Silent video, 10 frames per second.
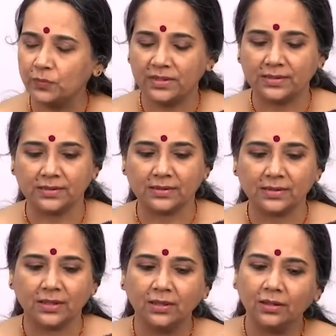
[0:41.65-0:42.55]

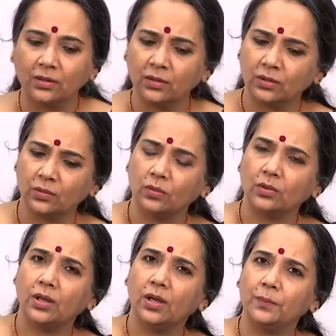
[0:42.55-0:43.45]
presence.
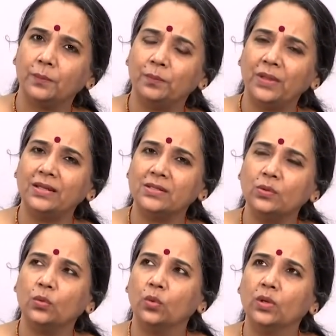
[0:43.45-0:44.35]
Um, and
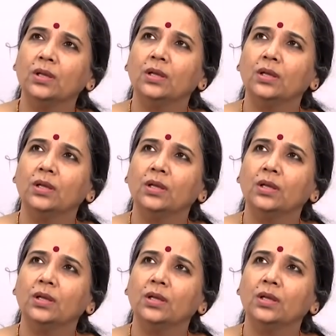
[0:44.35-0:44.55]
so